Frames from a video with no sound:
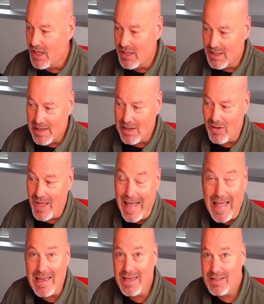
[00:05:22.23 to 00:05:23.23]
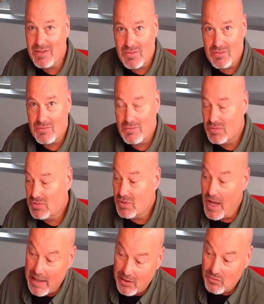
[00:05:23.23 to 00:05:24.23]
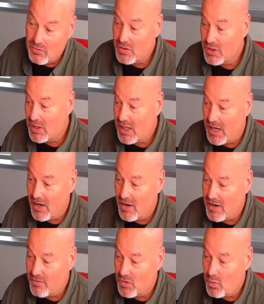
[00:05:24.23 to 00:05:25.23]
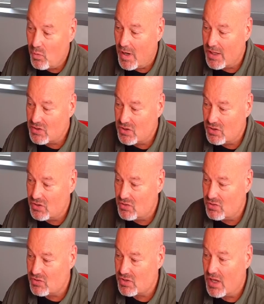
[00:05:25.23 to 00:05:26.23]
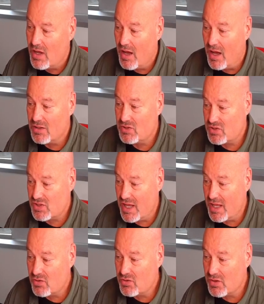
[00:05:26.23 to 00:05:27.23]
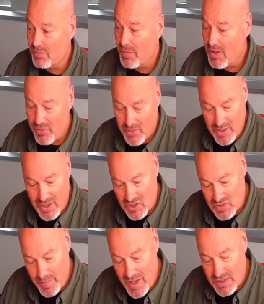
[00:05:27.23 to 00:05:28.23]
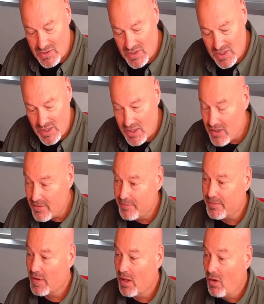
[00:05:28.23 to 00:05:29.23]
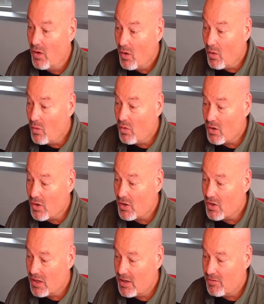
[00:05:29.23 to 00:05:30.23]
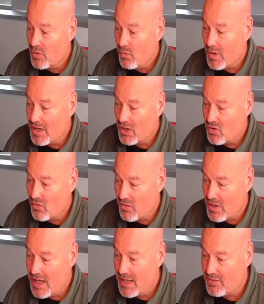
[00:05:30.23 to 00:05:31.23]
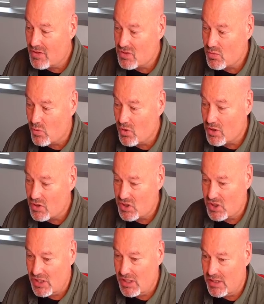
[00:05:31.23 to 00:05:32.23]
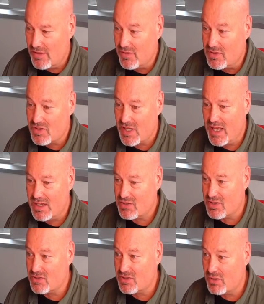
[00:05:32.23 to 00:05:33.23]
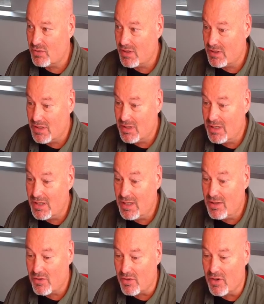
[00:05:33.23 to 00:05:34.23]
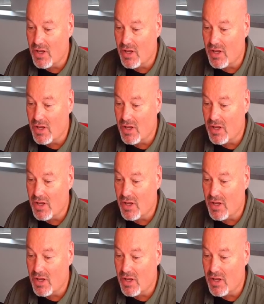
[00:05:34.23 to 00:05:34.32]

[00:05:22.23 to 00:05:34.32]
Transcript: Now, I don't really care if you want to just enter a monthly expense here, or if you want to create this worksheet. In this case, the student did neither.